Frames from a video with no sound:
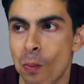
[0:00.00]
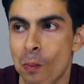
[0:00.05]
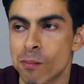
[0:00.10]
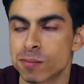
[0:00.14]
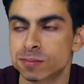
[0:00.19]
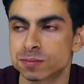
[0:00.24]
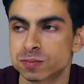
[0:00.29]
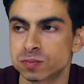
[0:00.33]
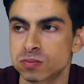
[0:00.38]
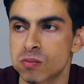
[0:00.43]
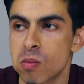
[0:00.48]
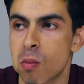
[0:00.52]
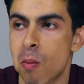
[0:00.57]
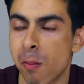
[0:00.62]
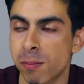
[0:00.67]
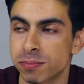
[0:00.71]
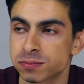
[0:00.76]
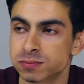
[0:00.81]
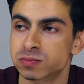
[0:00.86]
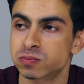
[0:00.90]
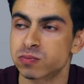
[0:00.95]
general aim is
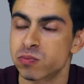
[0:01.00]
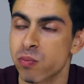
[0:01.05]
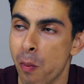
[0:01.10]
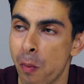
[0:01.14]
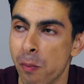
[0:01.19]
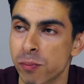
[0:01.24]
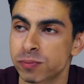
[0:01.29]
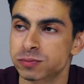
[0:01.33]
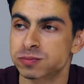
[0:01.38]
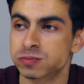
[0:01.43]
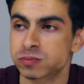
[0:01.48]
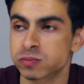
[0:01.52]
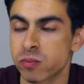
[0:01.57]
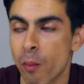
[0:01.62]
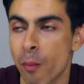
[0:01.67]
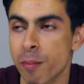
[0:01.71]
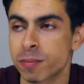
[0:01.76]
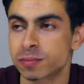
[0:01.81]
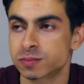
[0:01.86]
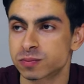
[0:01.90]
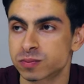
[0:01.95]
to eat at a calorie
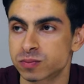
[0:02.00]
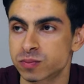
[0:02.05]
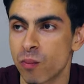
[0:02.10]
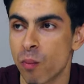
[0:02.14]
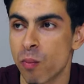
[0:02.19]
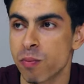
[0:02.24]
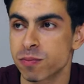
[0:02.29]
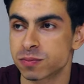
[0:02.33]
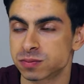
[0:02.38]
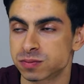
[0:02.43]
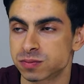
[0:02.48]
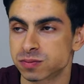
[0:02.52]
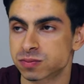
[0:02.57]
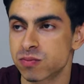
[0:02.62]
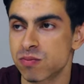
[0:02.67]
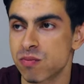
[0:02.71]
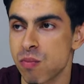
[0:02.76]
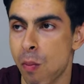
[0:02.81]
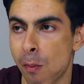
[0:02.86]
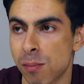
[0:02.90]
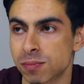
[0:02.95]
deficit of 20 to
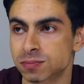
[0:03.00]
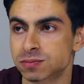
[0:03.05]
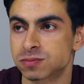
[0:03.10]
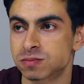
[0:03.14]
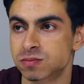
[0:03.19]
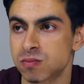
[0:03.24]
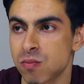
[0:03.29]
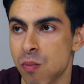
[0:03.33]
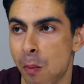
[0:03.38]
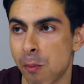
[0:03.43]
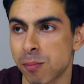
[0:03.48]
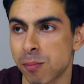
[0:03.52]
25%.